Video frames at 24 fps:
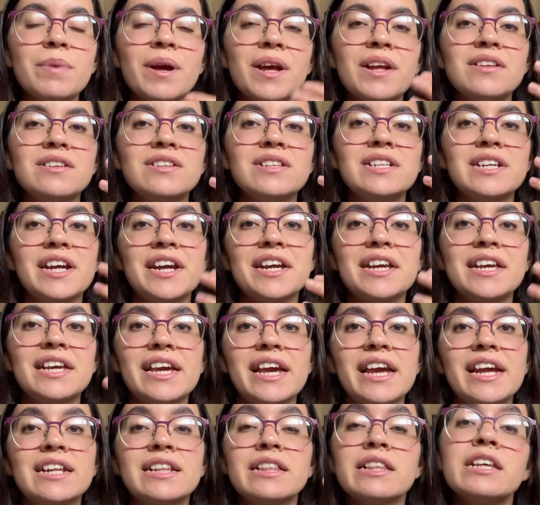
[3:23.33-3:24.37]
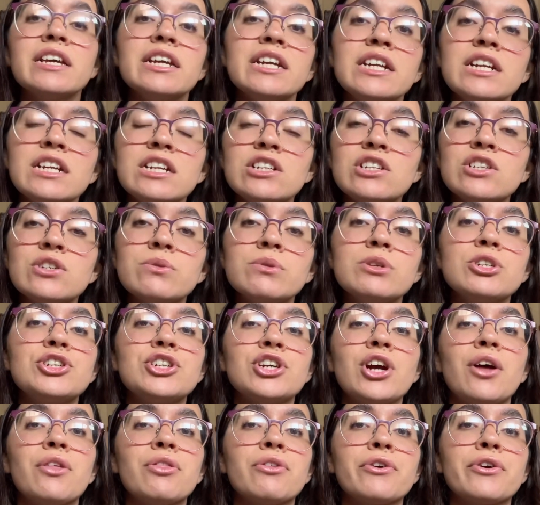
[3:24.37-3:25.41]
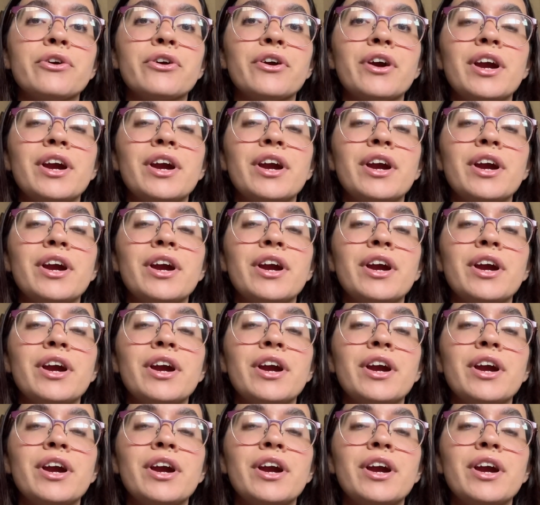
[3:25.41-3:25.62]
and they can lean into each other,